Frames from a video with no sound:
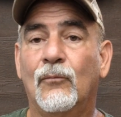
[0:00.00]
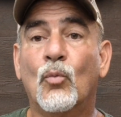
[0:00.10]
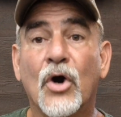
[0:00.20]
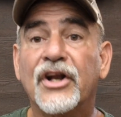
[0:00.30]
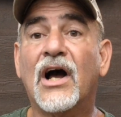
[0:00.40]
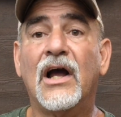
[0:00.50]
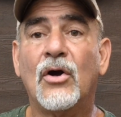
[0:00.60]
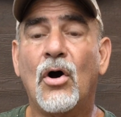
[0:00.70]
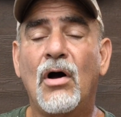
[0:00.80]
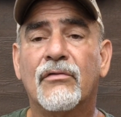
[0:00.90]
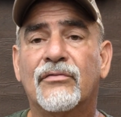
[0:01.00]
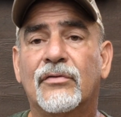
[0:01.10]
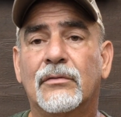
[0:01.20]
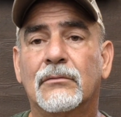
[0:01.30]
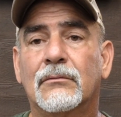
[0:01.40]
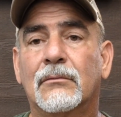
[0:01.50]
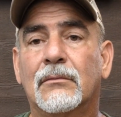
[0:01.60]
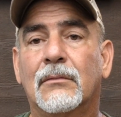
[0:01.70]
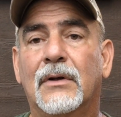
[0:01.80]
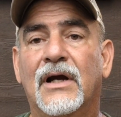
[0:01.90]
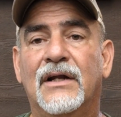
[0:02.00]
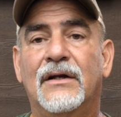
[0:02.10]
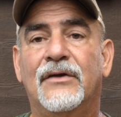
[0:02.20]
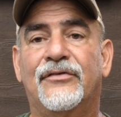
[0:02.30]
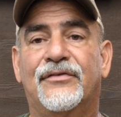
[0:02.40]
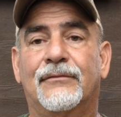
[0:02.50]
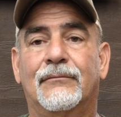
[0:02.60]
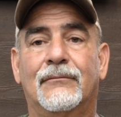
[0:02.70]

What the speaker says: we're dying off, and there's